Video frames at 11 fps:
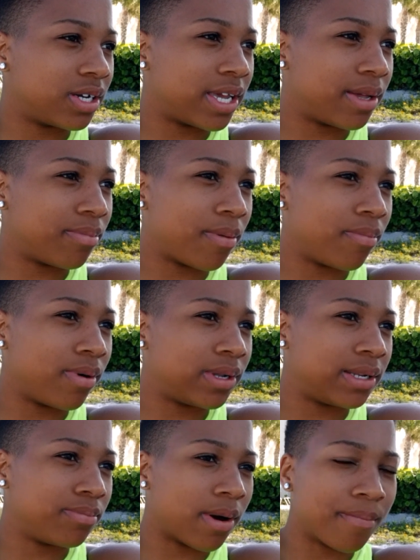again,
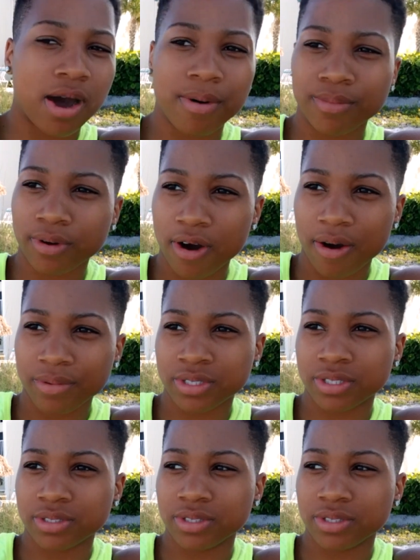my mom would call me